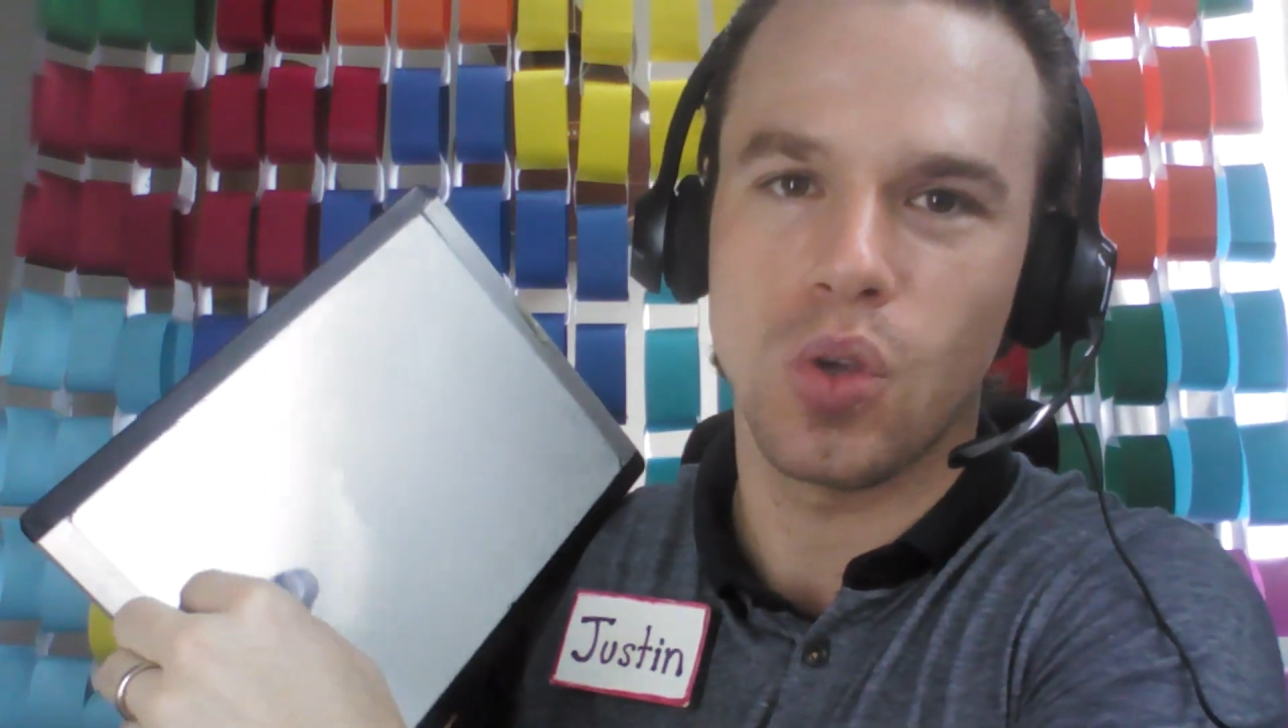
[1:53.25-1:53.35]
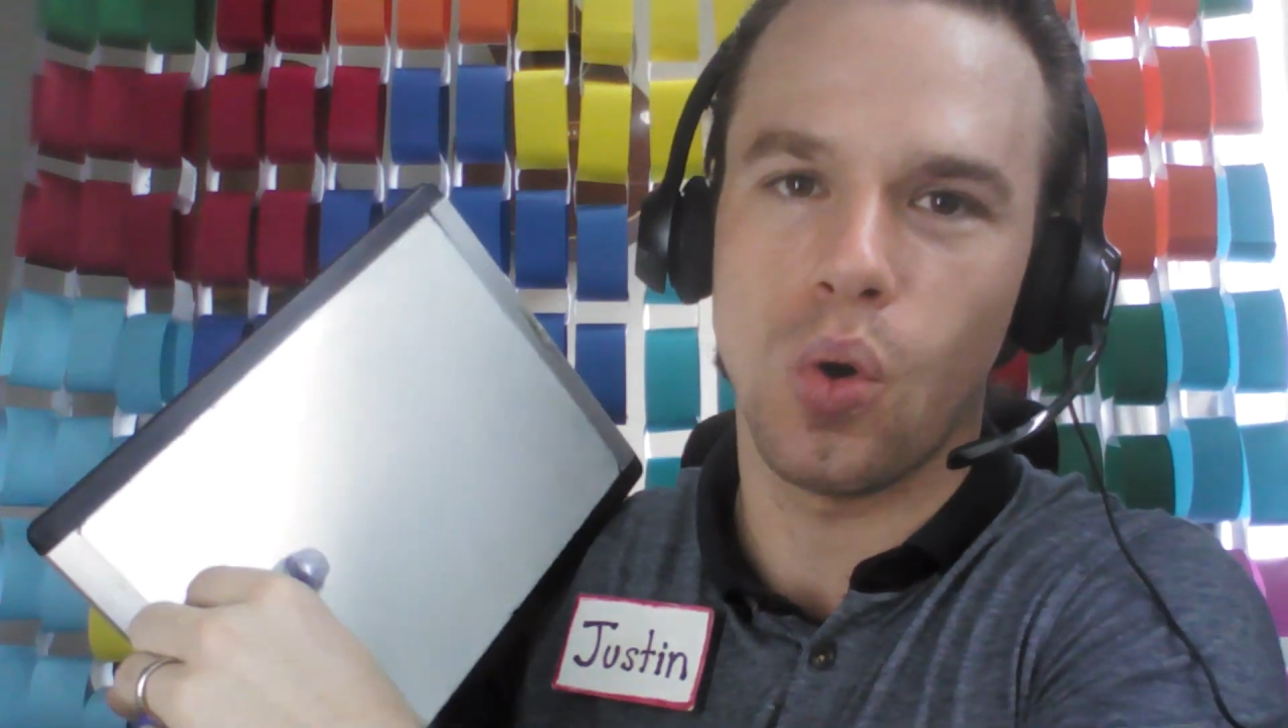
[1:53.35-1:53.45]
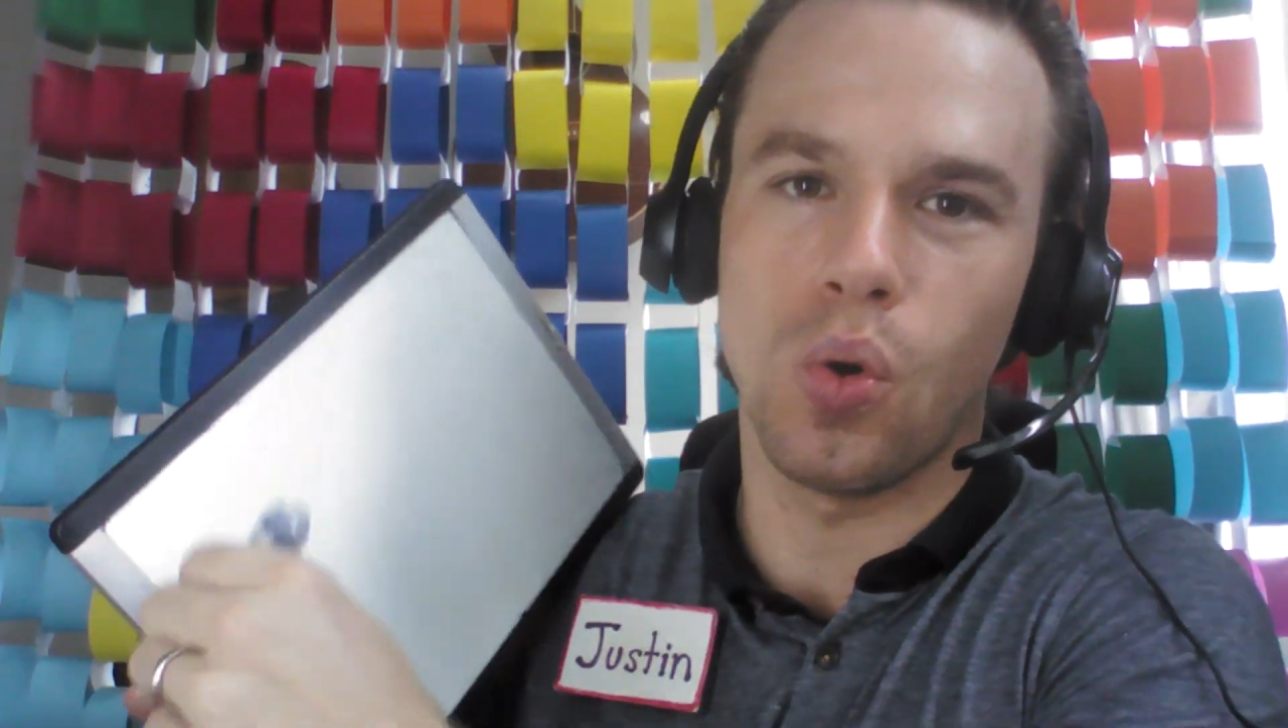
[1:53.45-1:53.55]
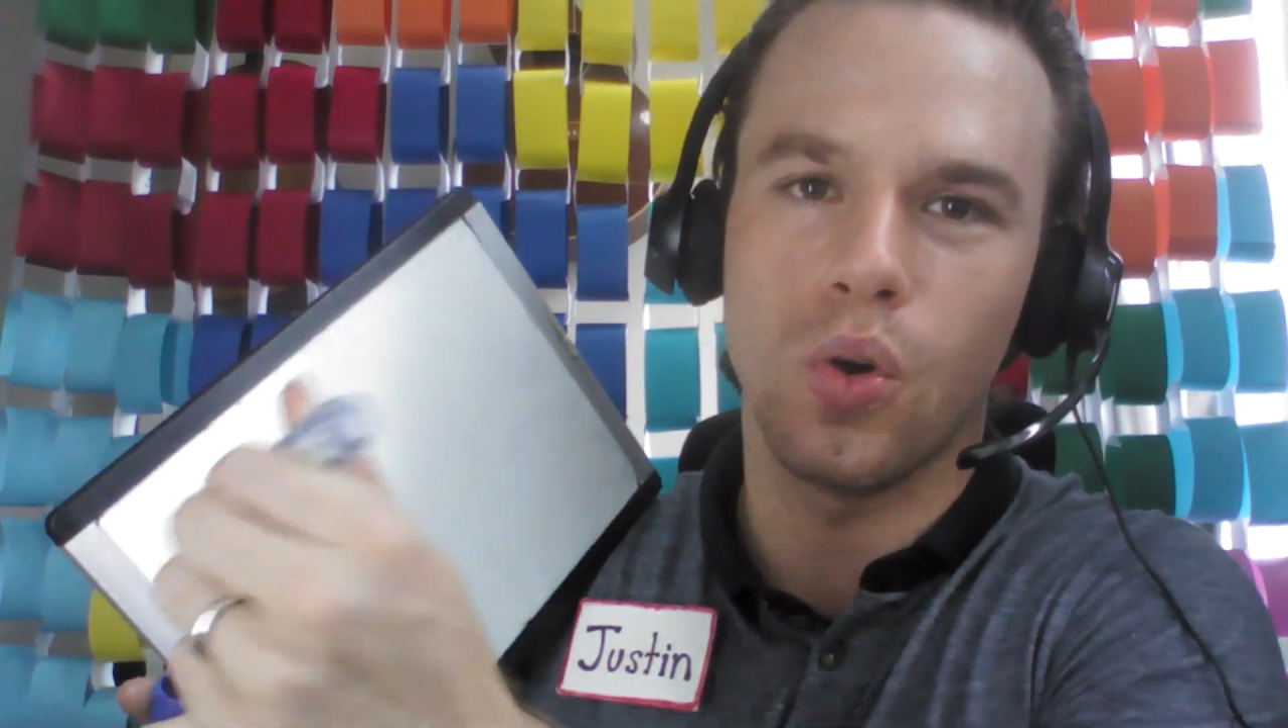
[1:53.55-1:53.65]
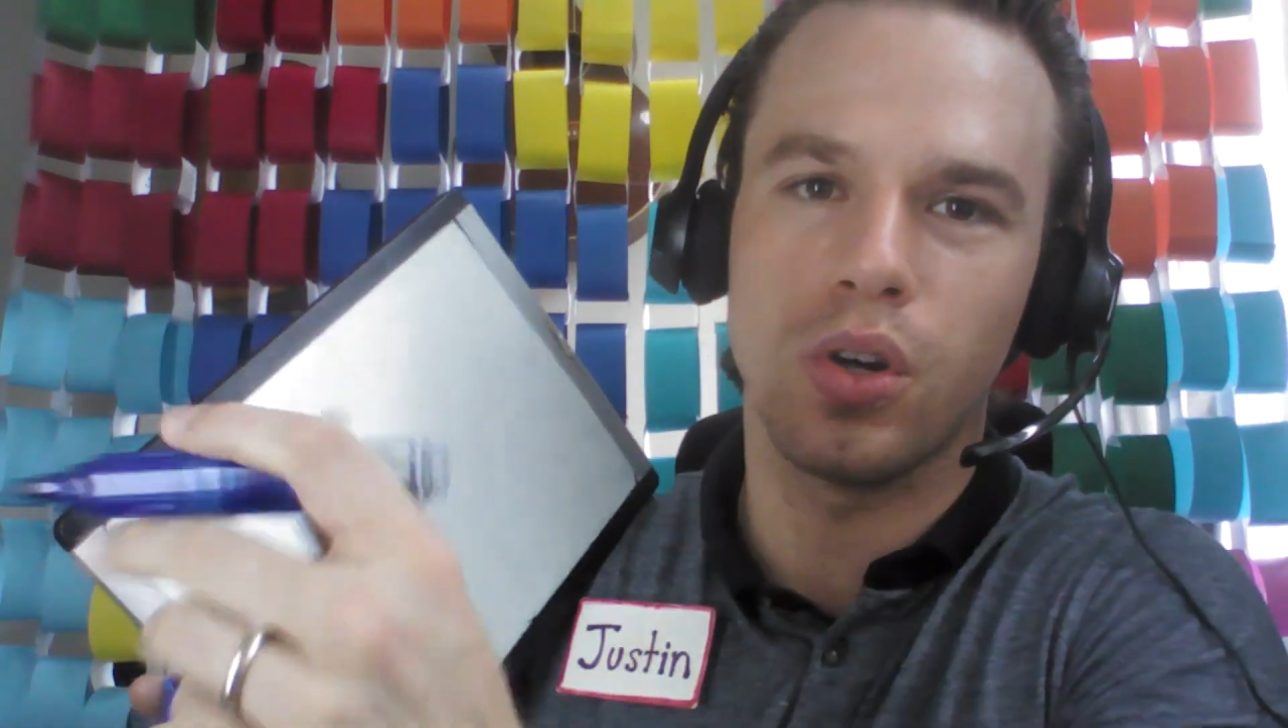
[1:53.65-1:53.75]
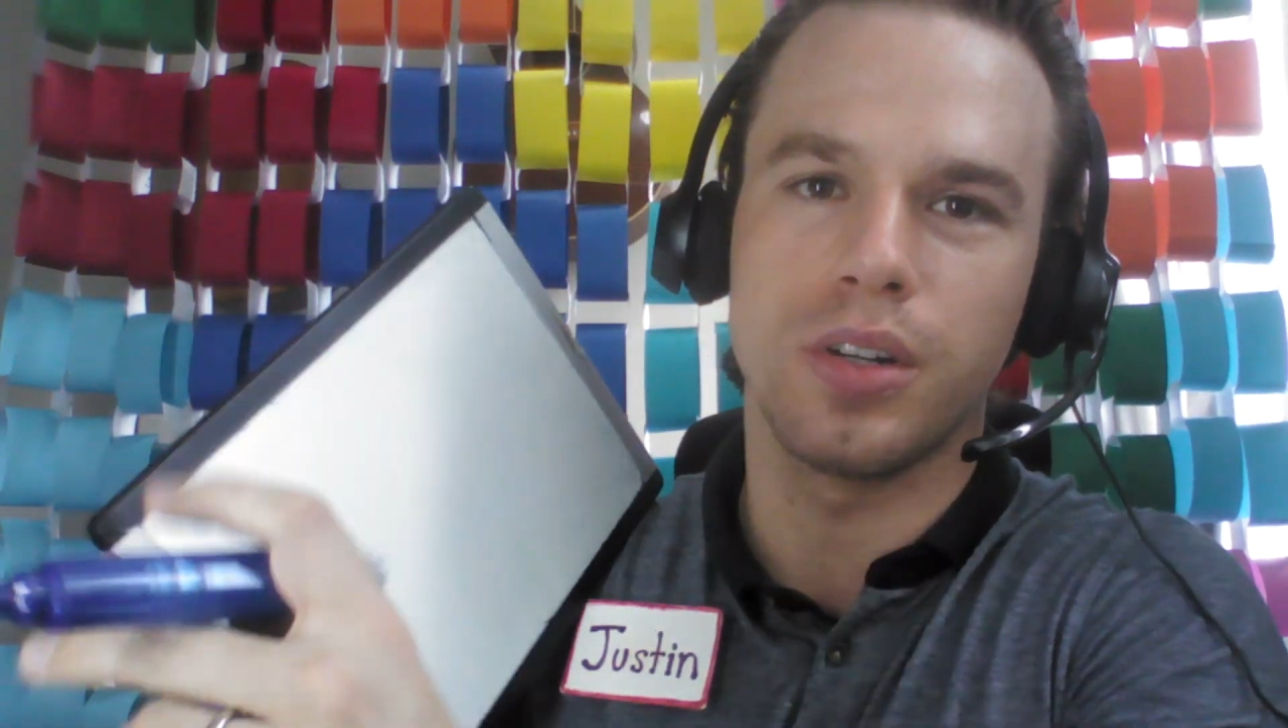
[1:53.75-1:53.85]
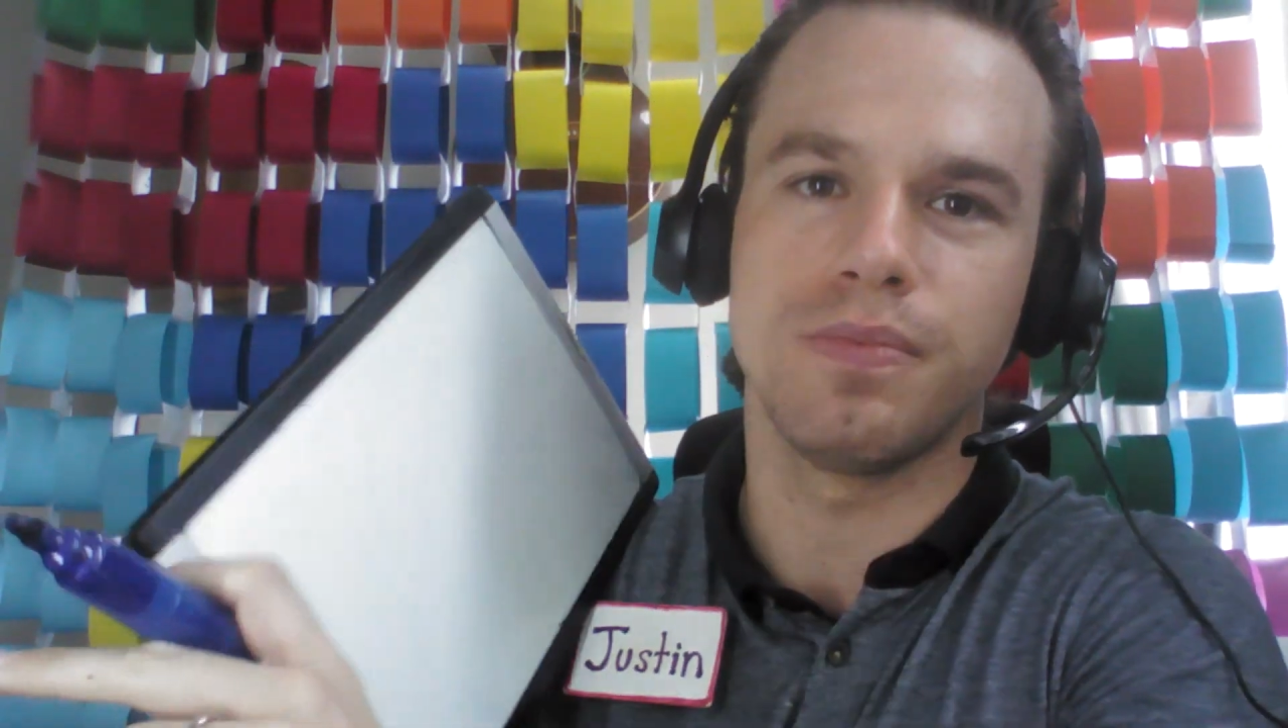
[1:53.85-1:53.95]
Or